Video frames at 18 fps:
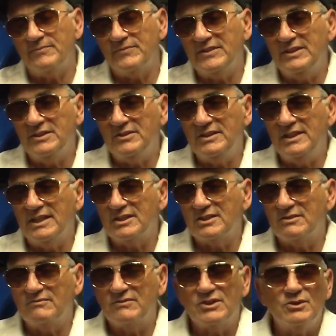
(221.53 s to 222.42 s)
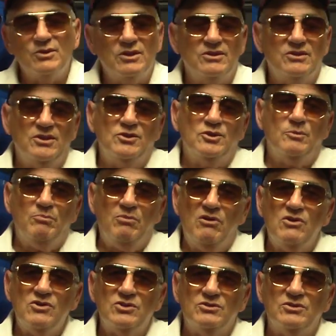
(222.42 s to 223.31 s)
that's such a
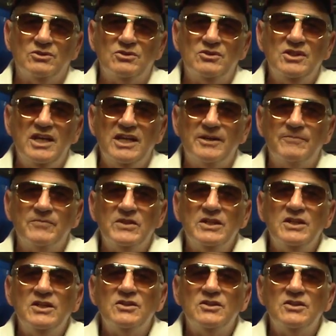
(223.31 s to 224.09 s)
personal thing.